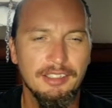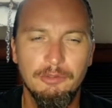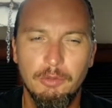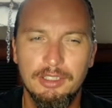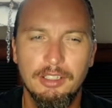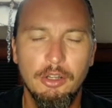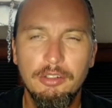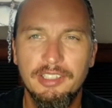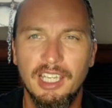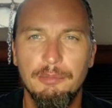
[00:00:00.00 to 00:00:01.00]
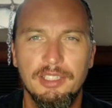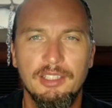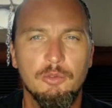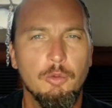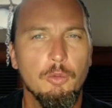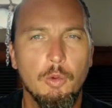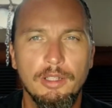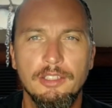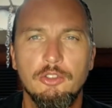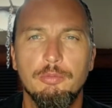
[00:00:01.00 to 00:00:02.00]
It was a long time since we
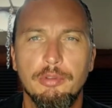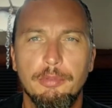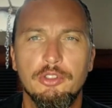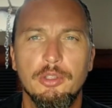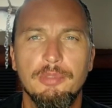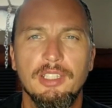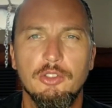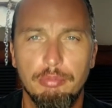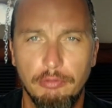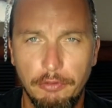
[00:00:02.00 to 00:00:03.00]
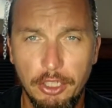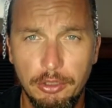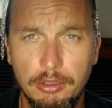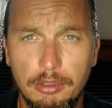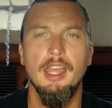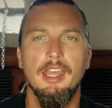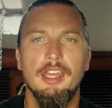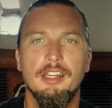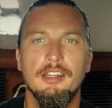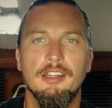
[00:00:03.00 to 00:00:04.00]
wanted to propose something so professional,
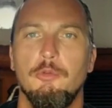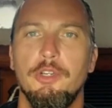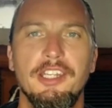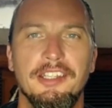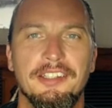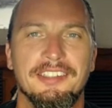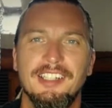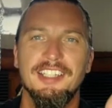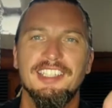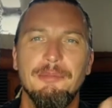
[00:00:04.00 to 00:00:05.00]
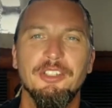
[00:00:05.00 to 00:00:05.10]
and we did it. Let's keep on